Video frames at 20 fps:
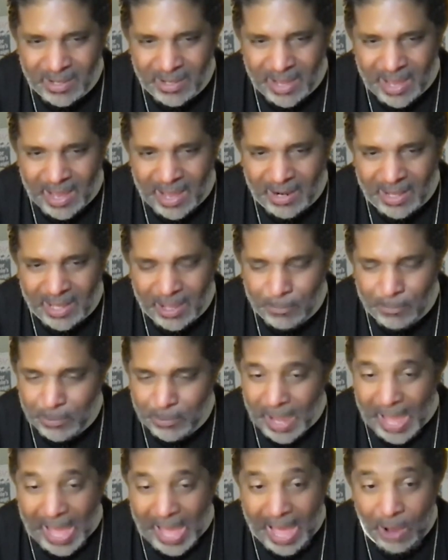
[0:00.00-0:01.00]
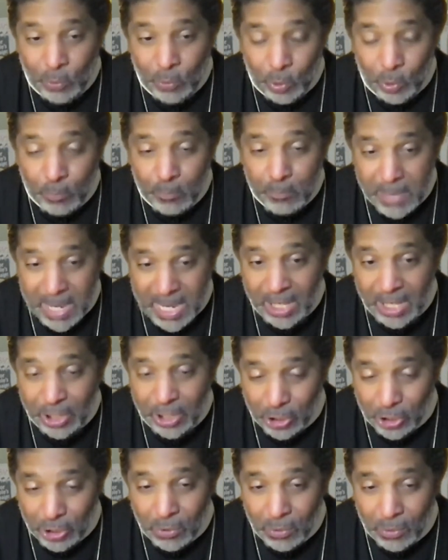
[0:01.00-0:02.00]
I'll help you. I will meet
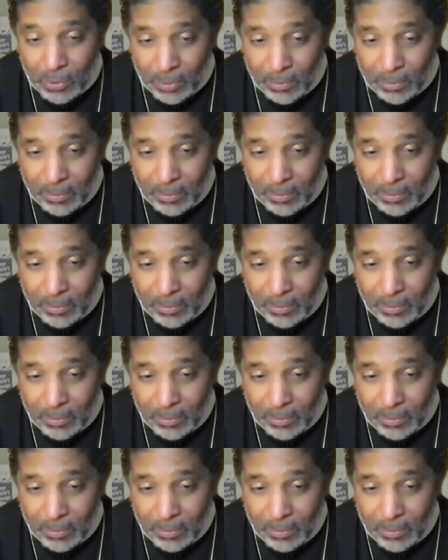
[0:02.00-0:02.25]
you